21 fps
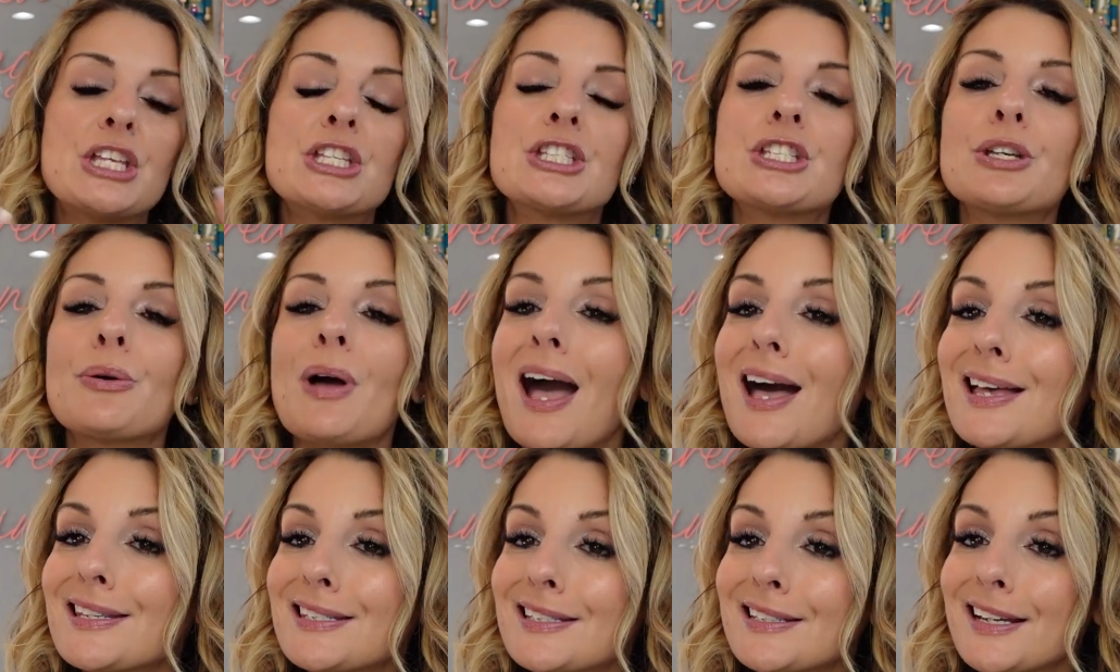So
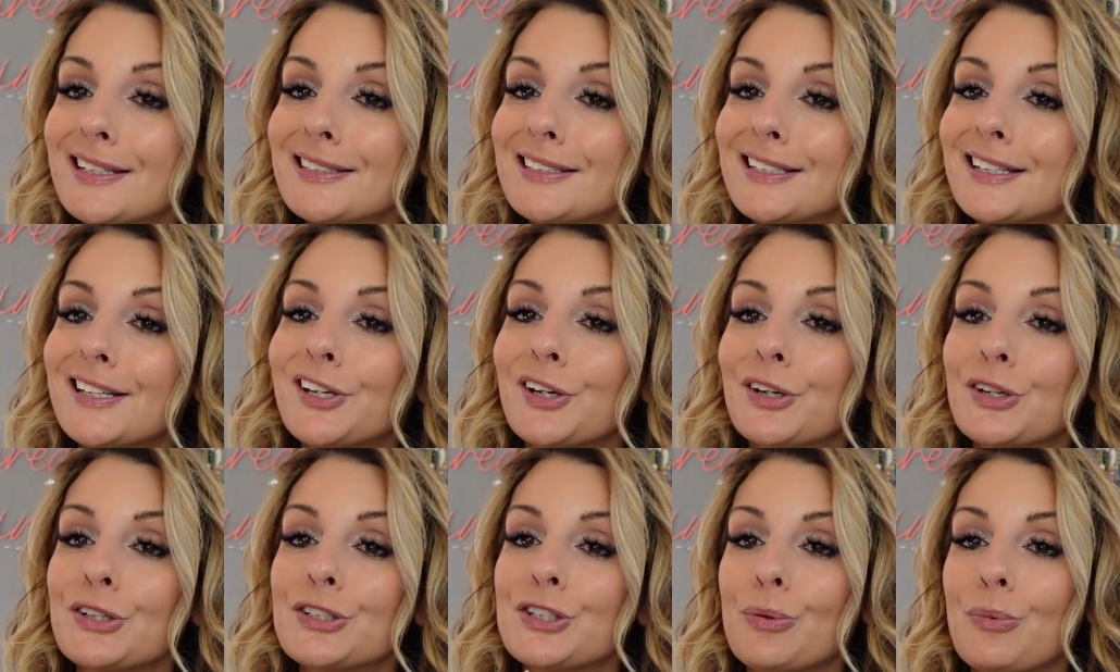as an ID,
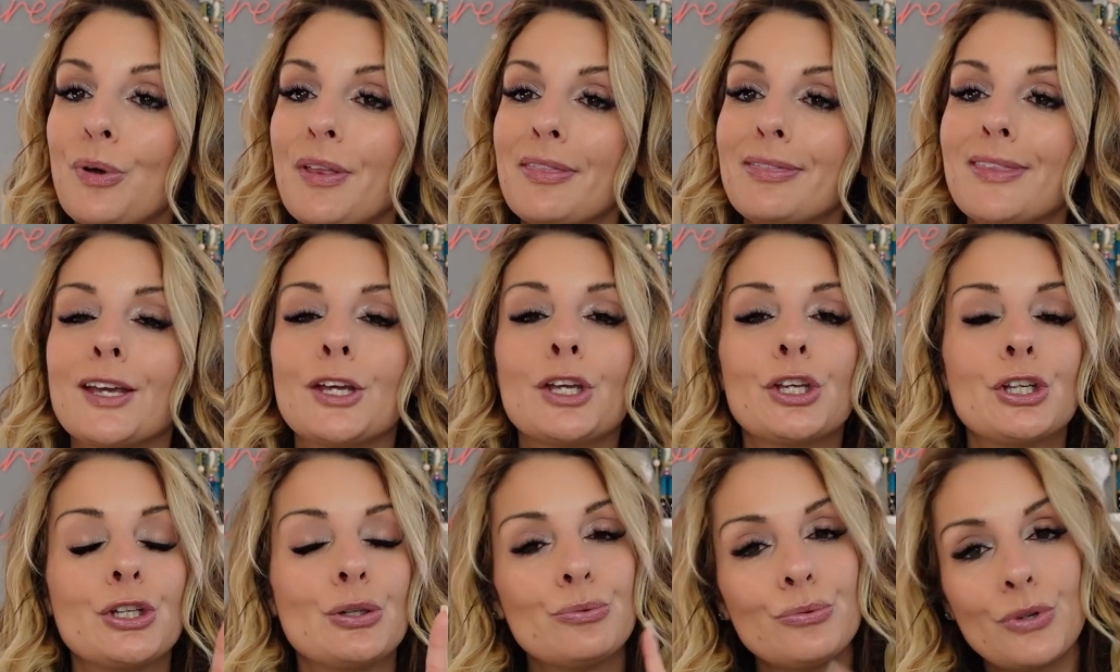here's the one thing
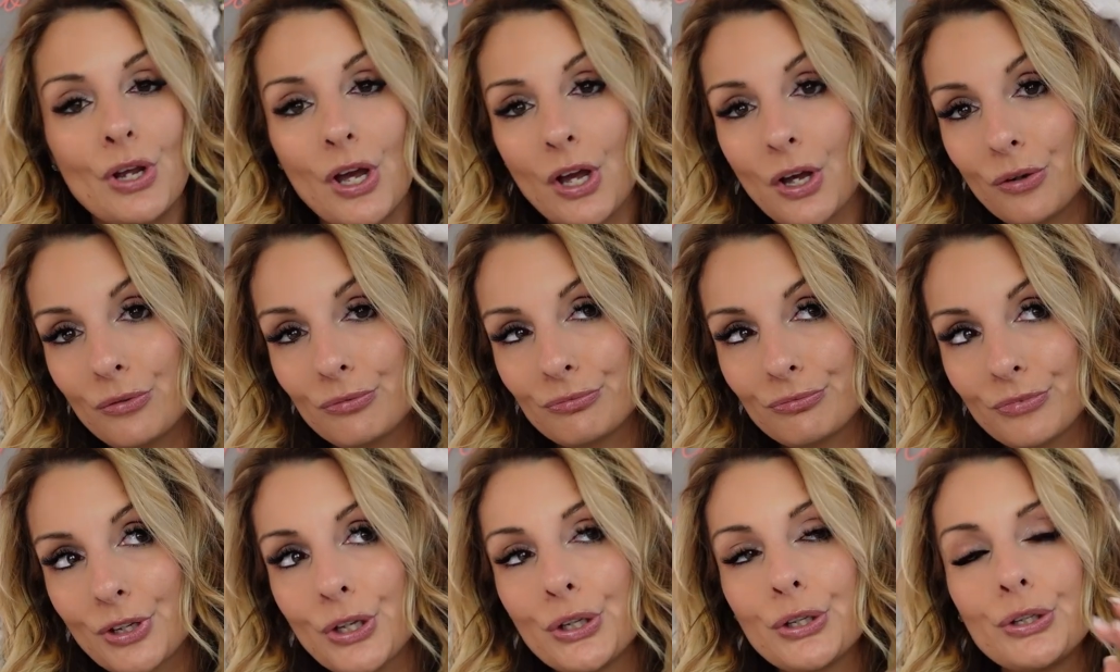you know
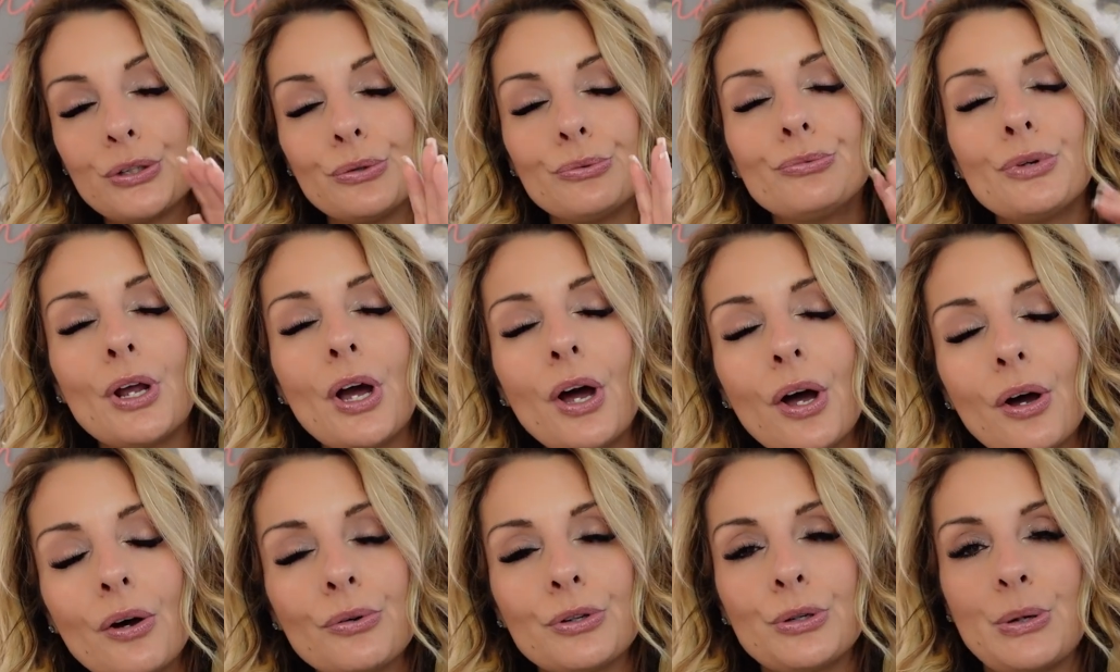
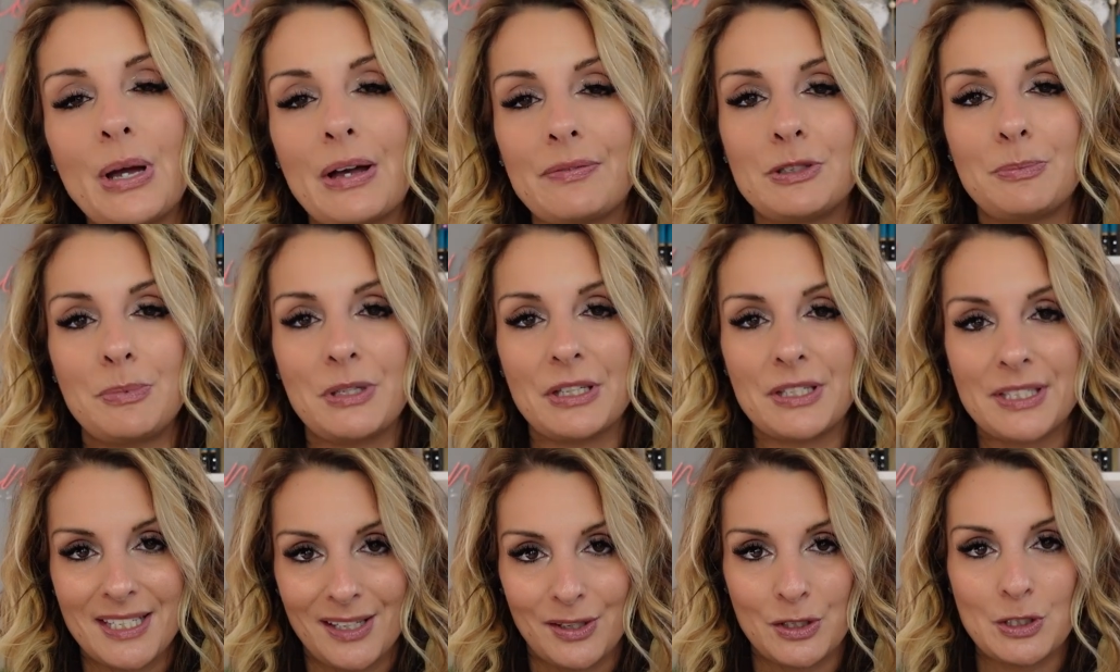you have to be
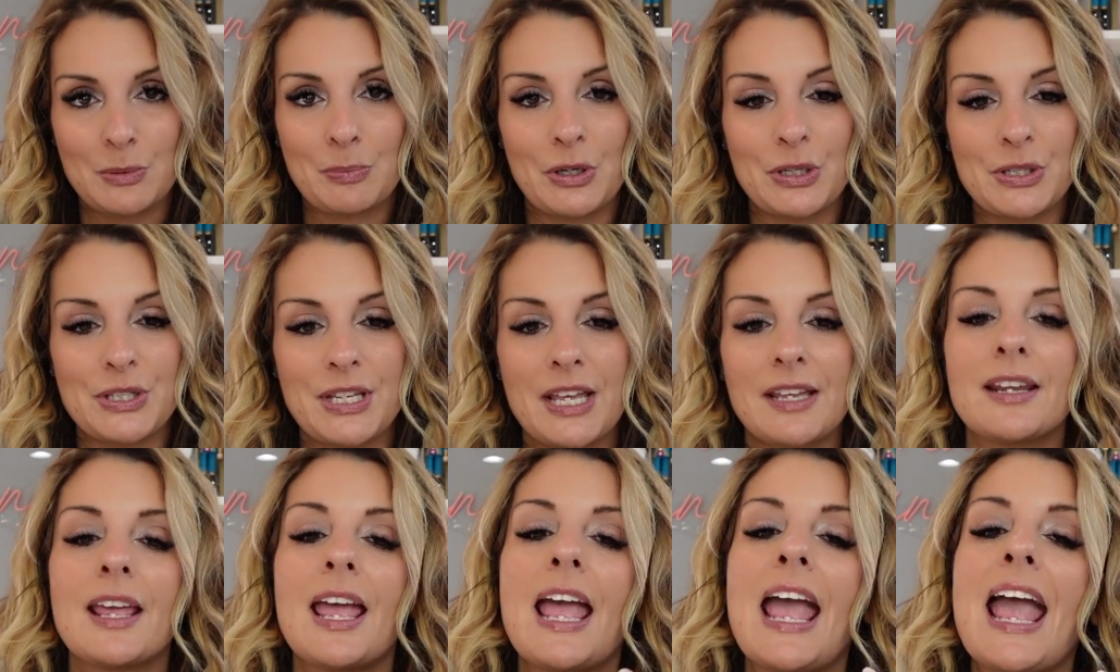a
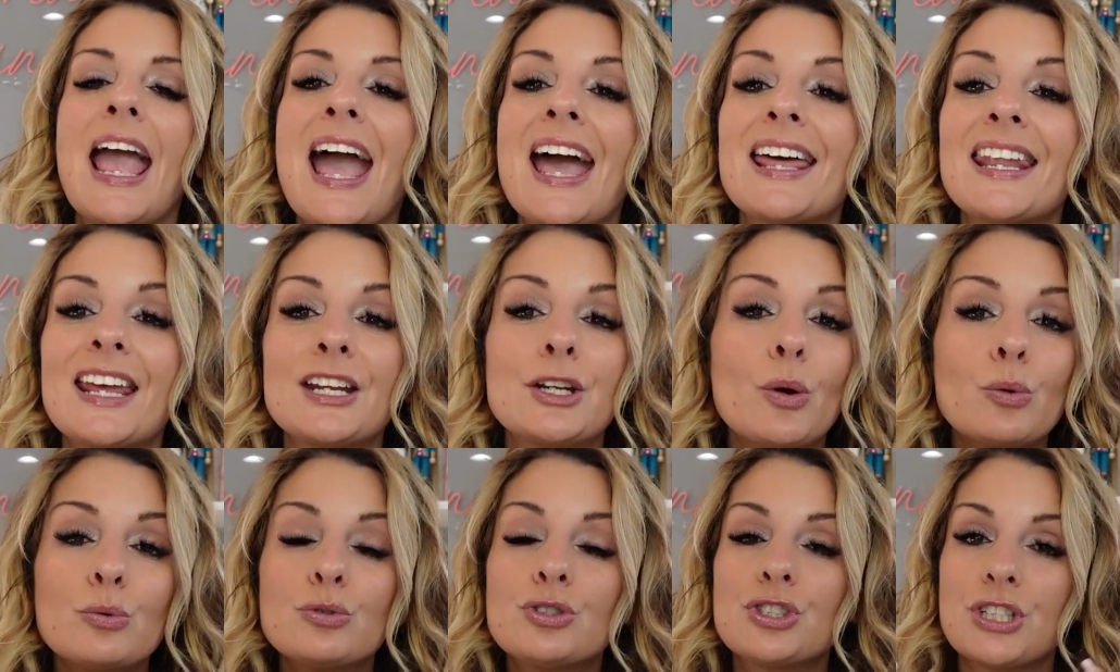salesperson. And I
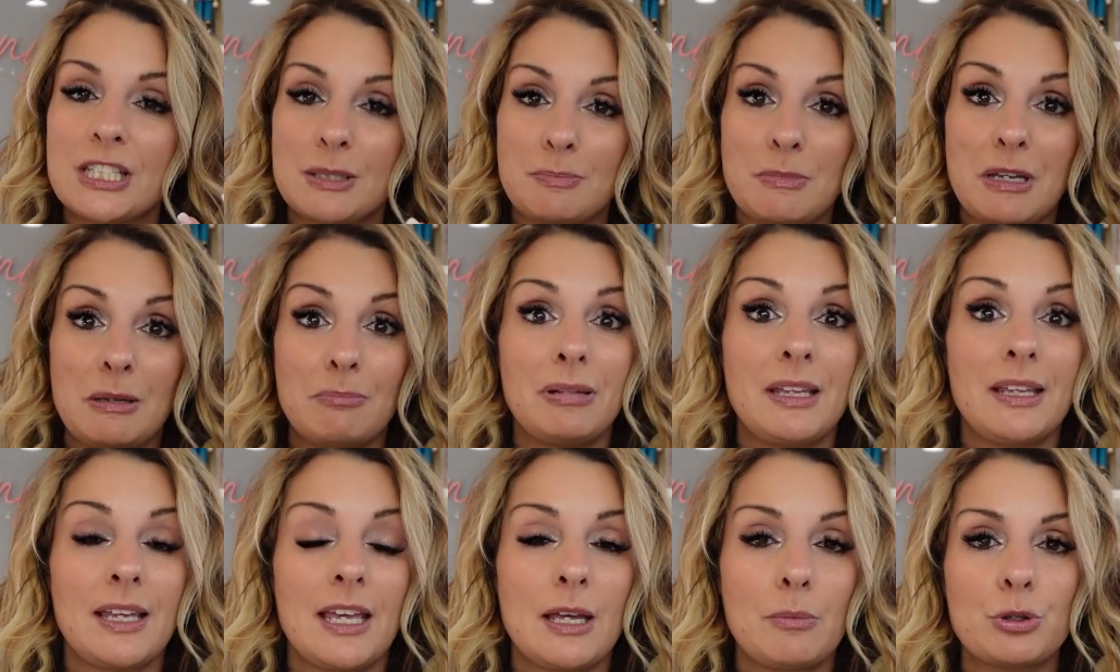don't just mean
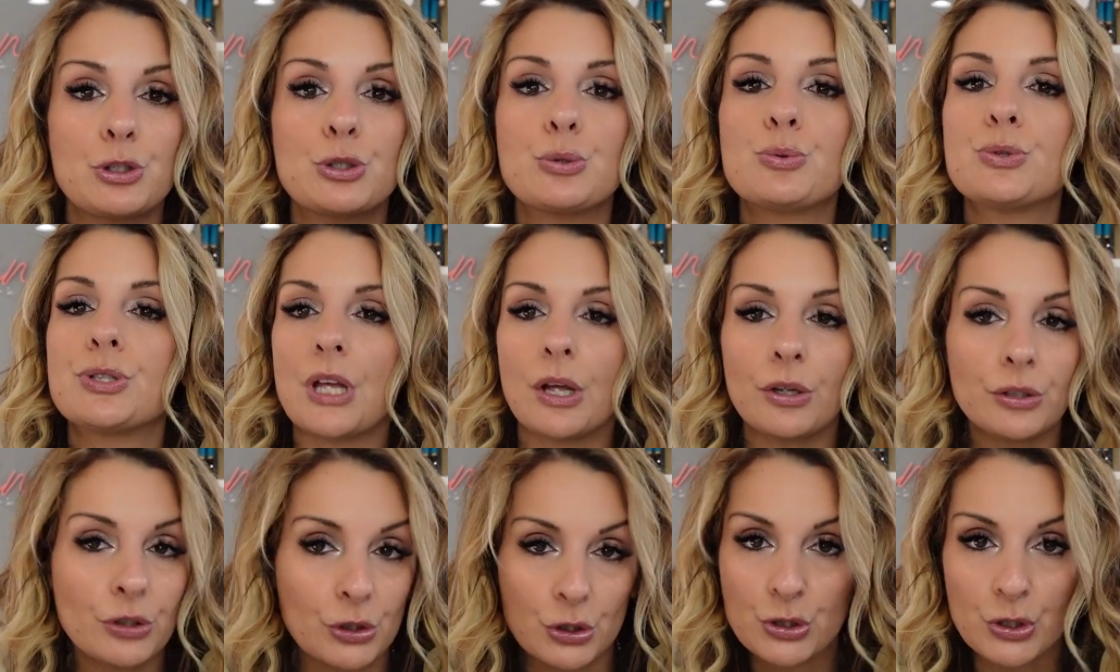being able to
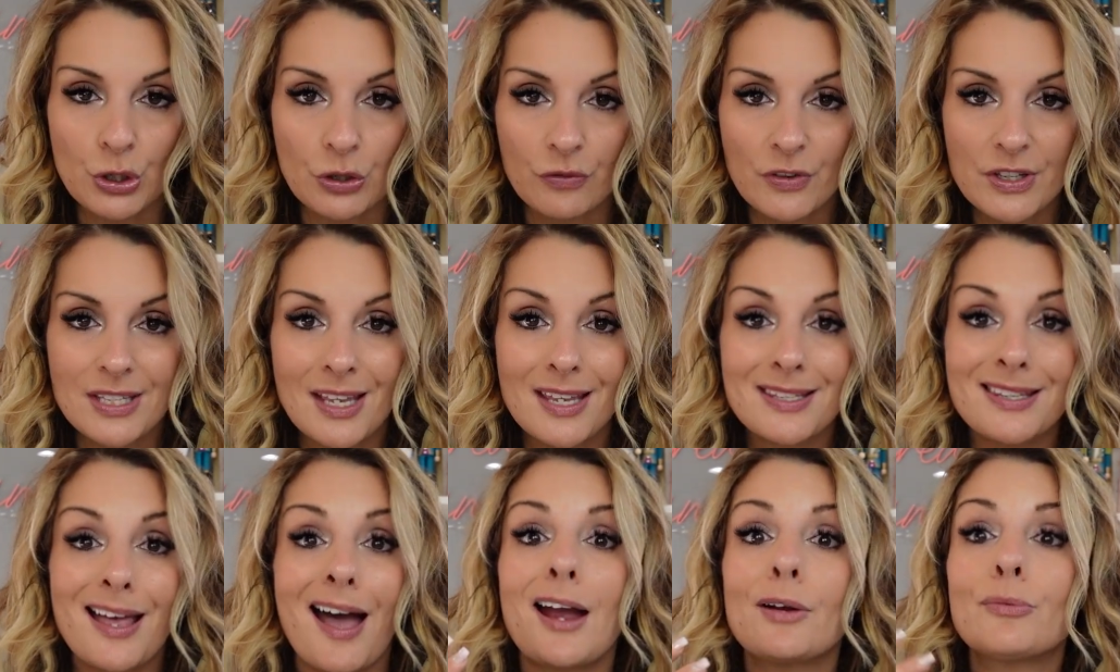sell your
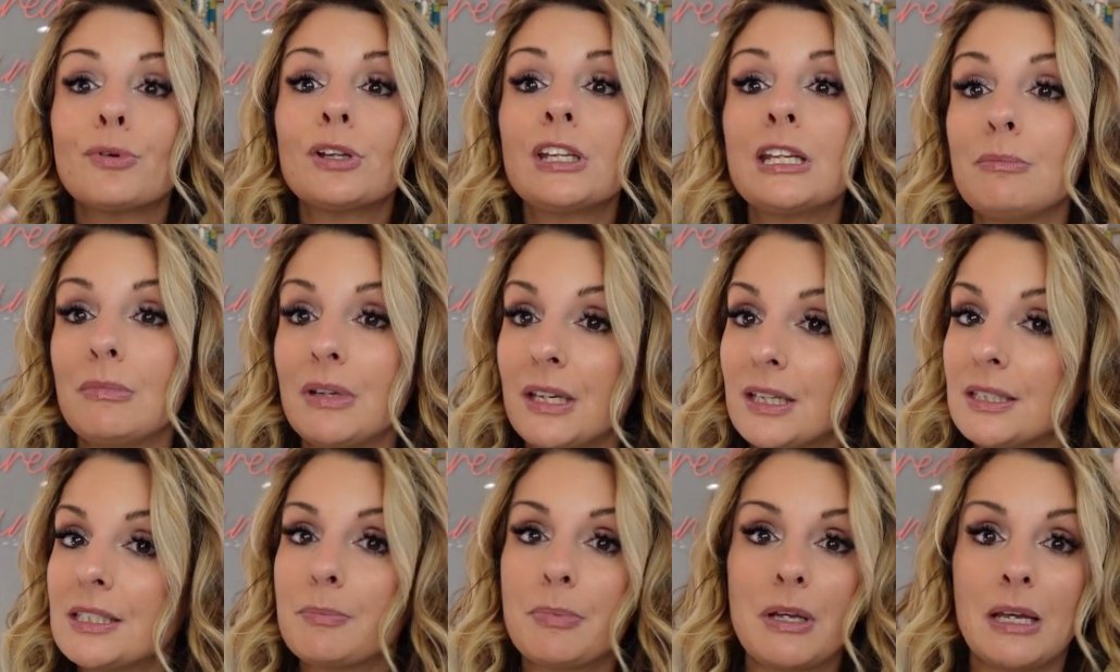services. I really
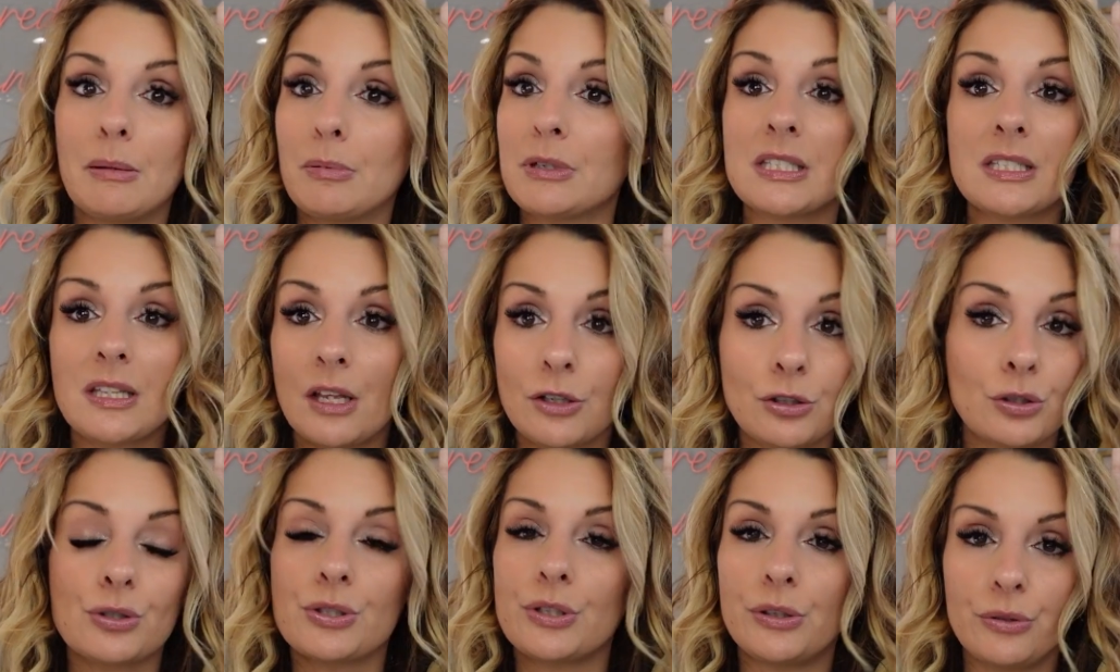mean to be able to sell
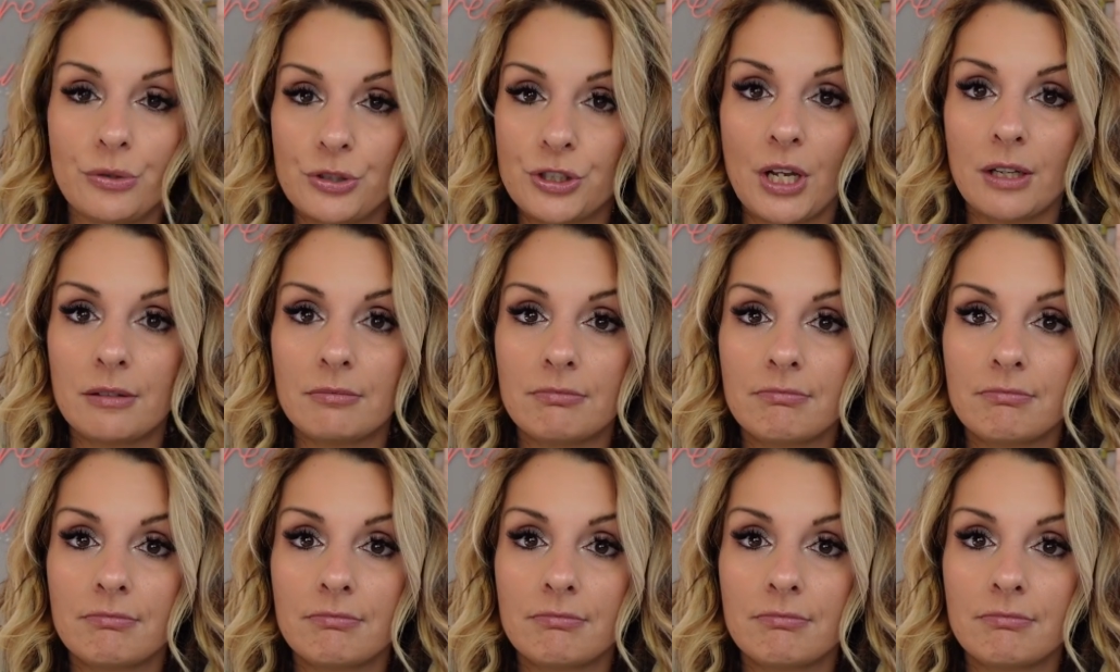your solution.